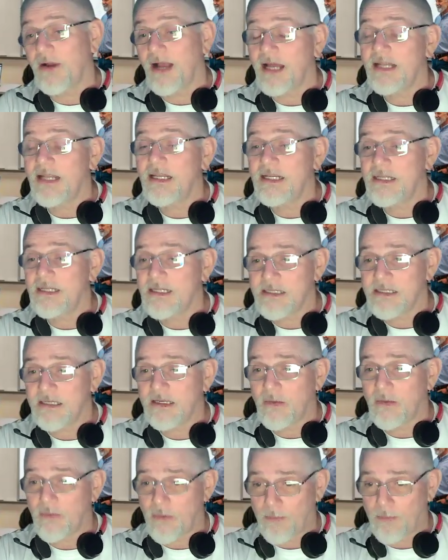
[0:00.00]
I need to see
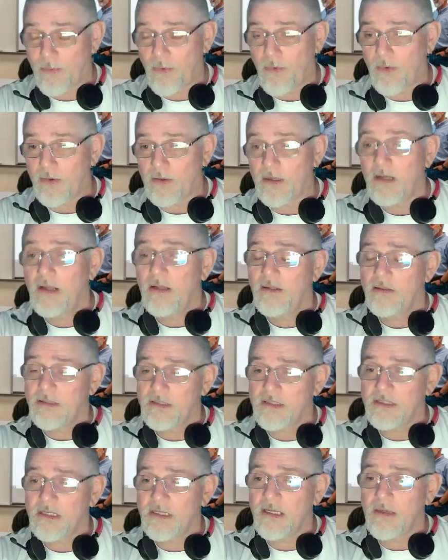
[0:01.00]
a report to
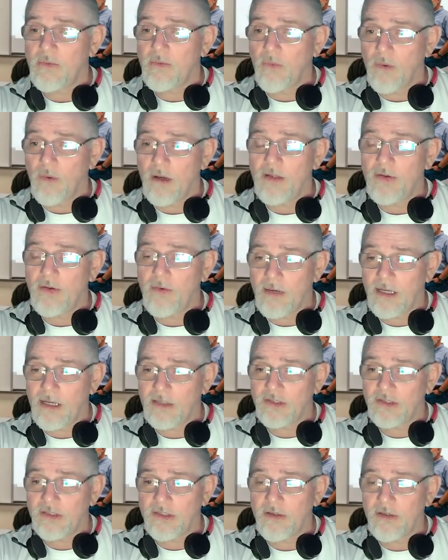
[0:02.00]
see what you're
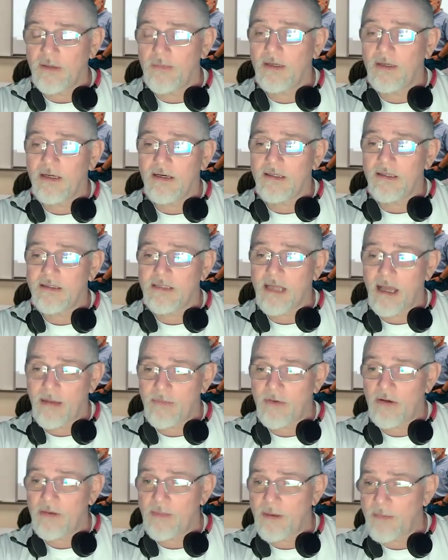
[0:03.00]
actually doing because I'm
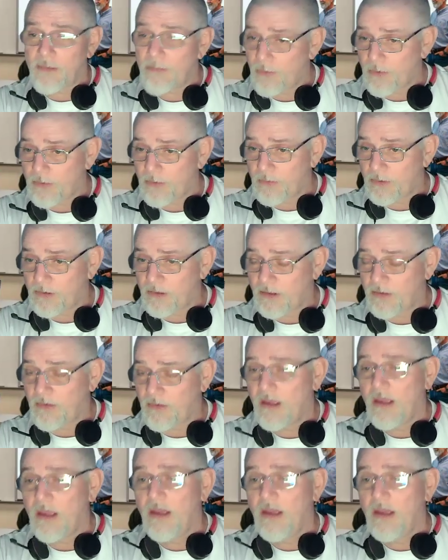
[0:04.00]
going to be boarding with you.